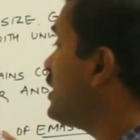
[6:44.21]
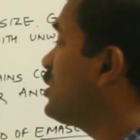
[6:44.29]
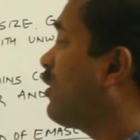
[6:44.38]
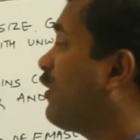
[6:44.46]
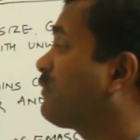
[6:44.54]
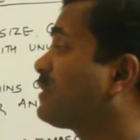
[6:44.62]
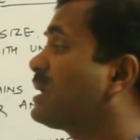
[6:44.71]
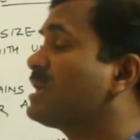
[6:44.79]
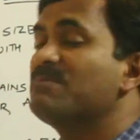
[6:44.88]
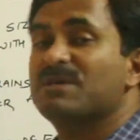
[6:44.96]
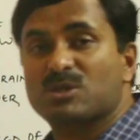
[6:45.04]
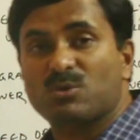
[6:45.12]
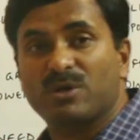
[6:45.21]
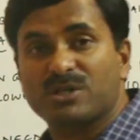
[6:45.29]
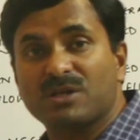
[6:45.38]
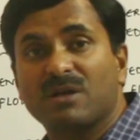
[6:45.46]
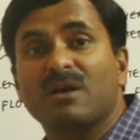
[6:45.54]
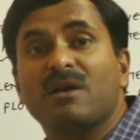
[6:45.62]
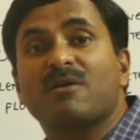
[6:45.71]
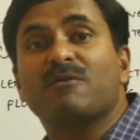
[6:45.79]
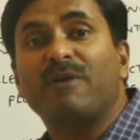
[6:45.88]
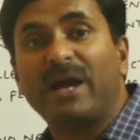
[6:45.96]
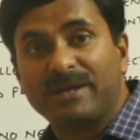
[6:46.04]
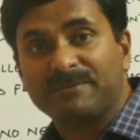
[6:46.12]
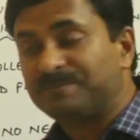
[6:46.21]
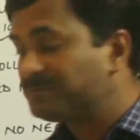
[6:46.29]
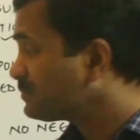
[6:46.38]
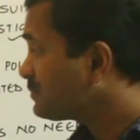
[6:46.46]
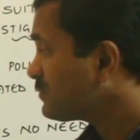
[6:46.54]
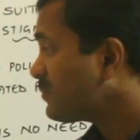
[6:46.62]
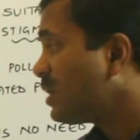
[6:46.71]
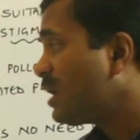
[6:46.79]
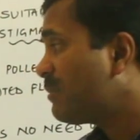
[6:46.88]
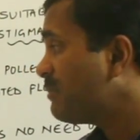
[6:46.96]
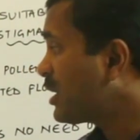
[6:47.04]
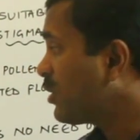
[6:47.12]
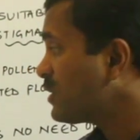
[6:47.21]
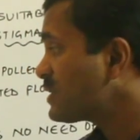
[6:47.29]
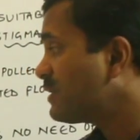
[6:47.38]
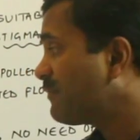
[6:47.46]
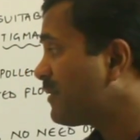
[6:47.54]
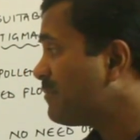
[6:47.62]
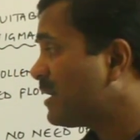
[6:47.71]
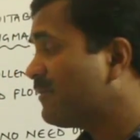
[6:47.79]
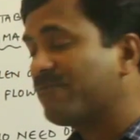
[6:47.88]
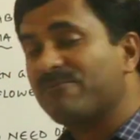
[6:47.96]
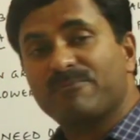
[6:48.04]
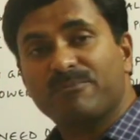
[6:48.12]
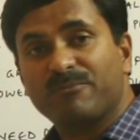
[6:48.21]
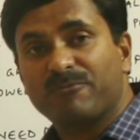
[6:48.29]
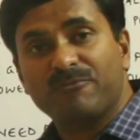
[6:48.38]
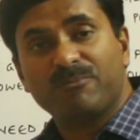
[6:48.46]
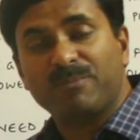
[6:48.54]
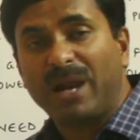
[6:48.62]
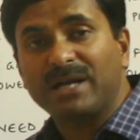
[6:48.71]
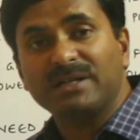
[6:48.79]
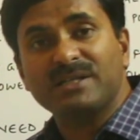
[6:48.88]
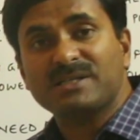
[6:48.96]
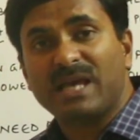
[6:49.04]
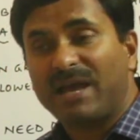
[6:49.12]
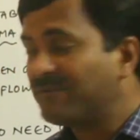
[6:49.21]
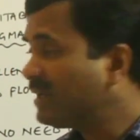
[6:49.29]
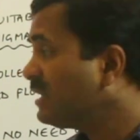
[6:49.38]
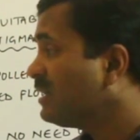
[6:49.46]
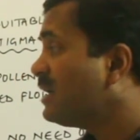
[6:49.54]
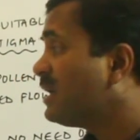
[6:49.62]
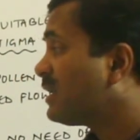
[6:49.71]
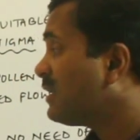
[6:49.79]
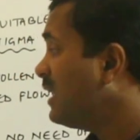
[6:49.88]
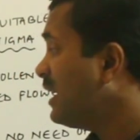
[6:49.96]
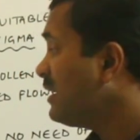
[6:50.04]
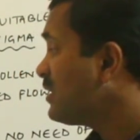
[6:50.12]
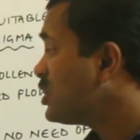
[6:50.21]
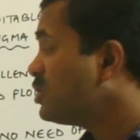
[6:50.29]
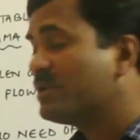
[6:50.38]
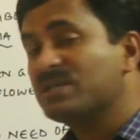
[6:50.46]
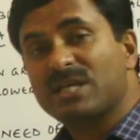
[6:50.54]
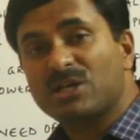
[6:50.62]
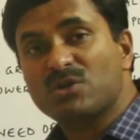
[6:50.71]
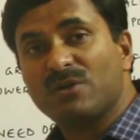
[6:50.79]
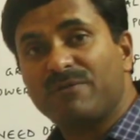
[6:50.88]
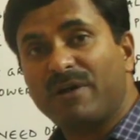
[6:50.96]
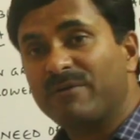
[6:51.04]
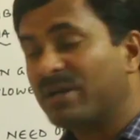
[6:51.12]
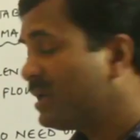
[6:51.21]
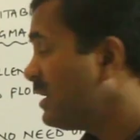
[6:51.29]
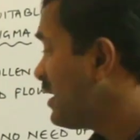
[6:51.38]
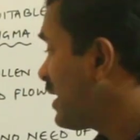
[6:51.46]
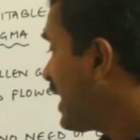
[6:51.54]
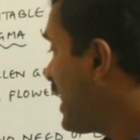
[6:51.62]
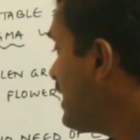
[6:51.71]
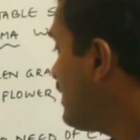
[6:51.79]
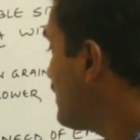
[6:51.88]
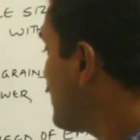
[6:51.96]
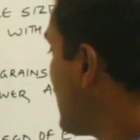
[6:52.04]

need of the emasculation. Why? Because the female plant is having the unisexual flower and